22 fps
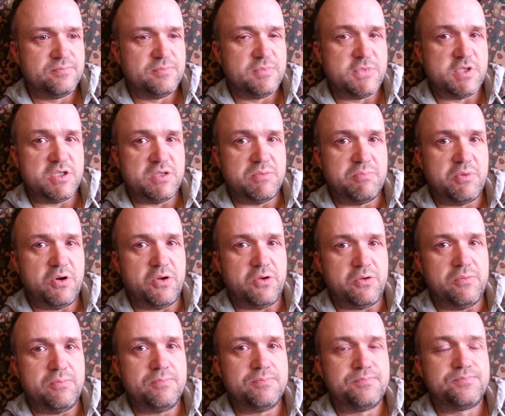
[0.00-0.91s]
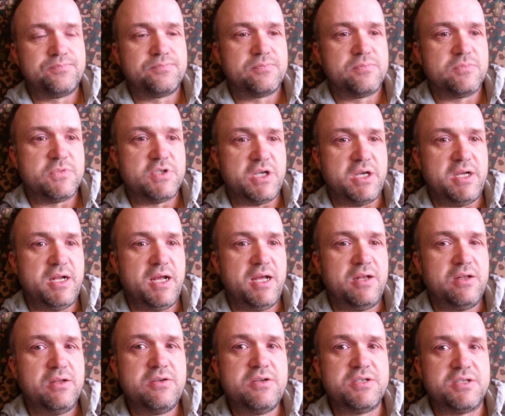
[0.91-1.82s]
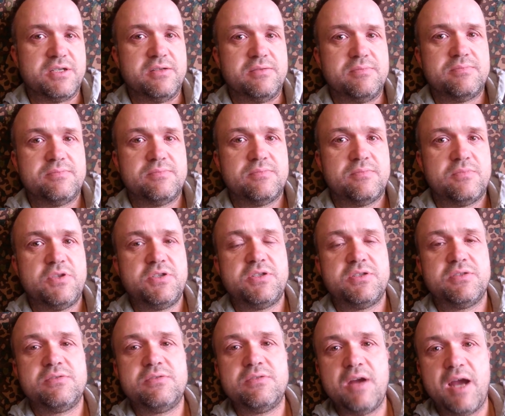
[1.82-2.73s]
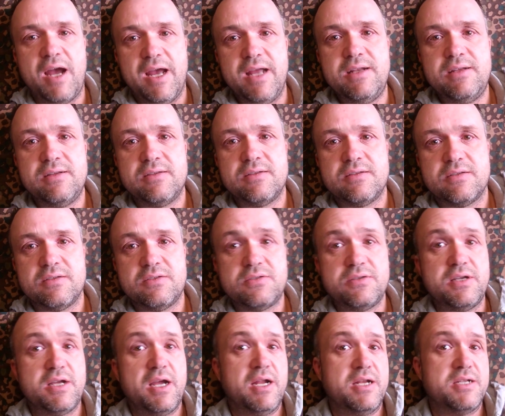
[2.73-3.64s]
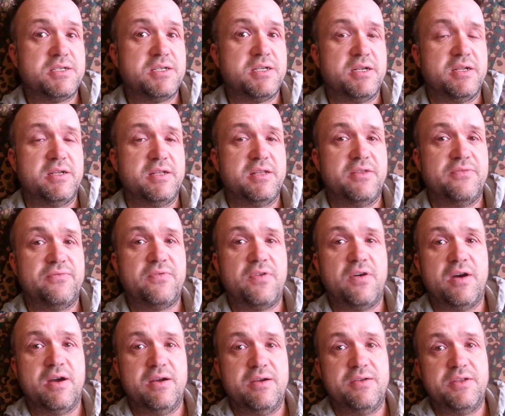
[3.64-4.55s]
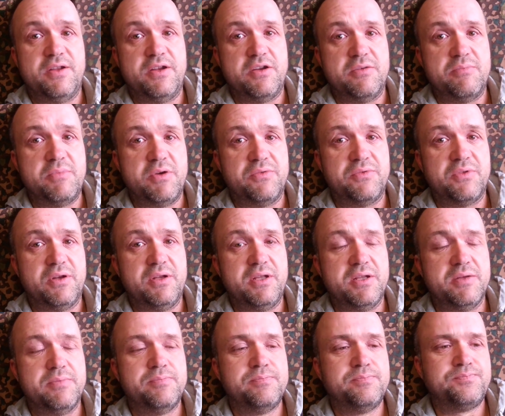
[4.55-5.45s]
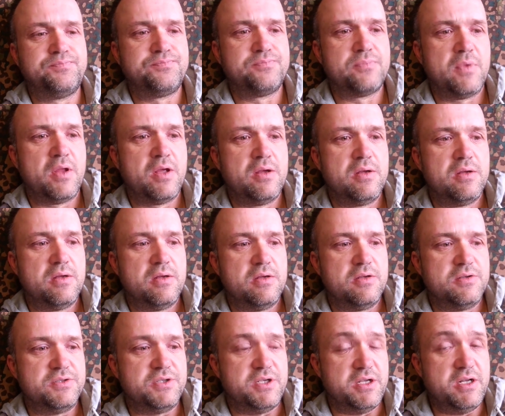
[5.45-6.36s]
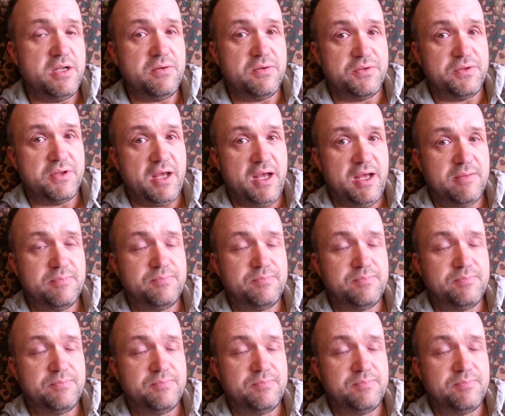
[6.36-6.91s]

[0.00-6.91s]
bottle, so you don't lose it, which is great until you go to set it in the fire and then you'll melt the lid. So you don't want that.